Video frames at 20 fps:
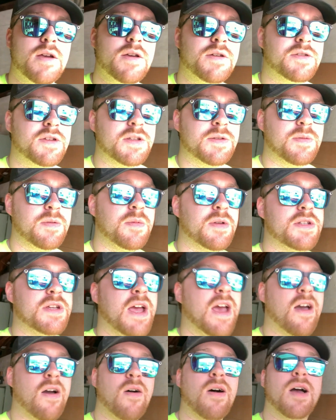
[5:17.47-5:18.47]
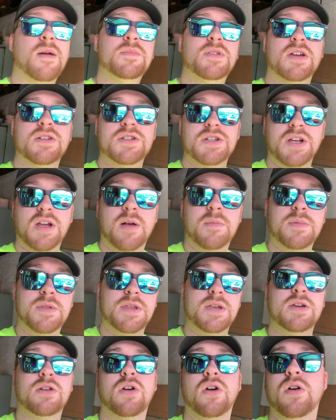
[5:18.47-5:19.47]
So that's pretty much how I'm touching up
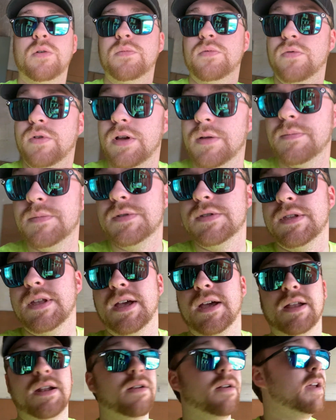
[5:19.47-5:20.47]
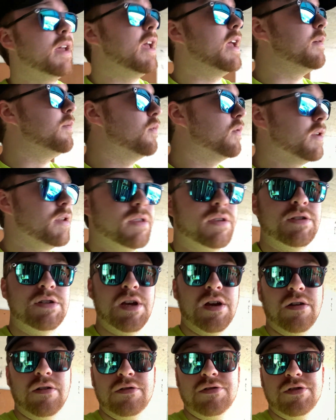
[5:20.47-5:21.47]
the curved rims that came with the
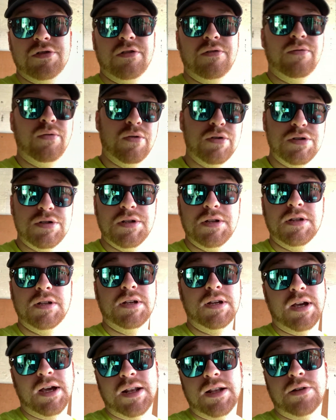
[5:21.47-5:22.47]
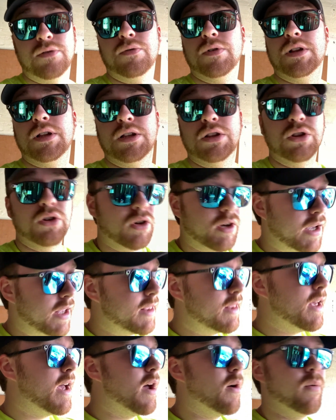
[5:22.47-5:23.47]
Challenger. Unfortunately, I didn't really look
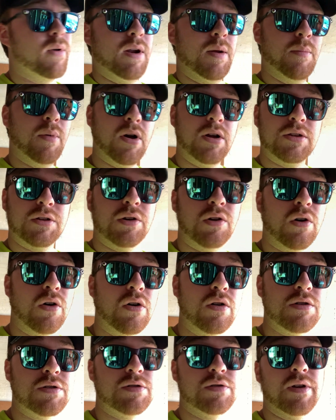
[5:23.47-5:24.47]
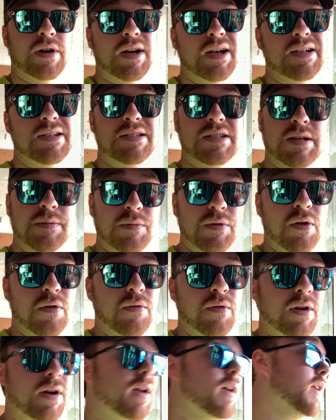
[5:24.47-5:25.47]
at that when I bought the car, so I kind of skimmed
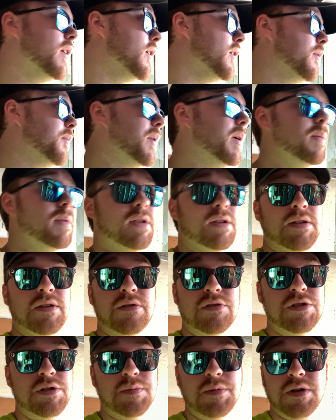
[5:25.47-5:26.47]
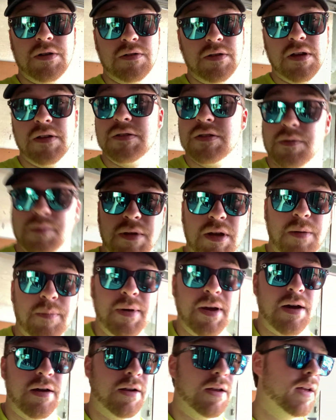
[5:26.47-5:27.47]
over it, and maybe the dealership could have done something
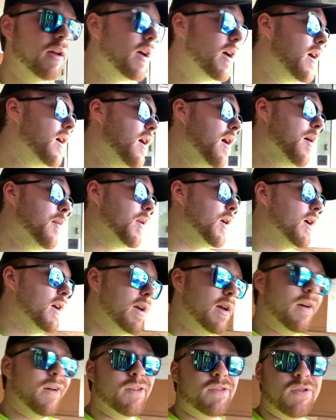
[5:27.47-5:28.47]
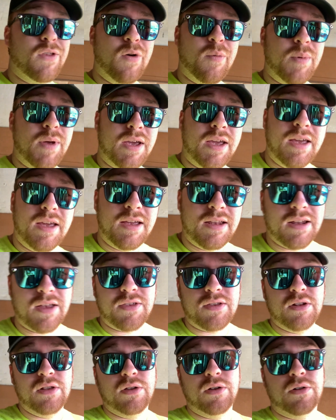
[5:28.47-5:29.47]
about it. But it's no biggie,
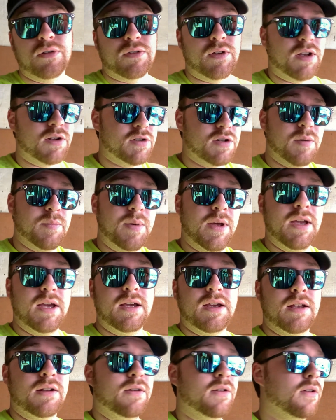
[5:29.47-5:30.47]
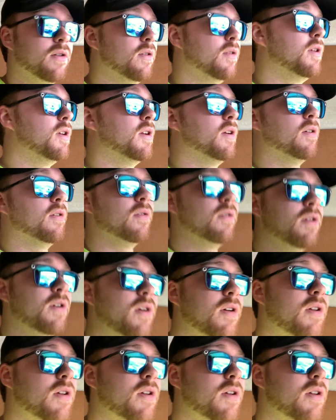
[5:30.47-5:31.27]
nothing a little touch-up paint can do, you know.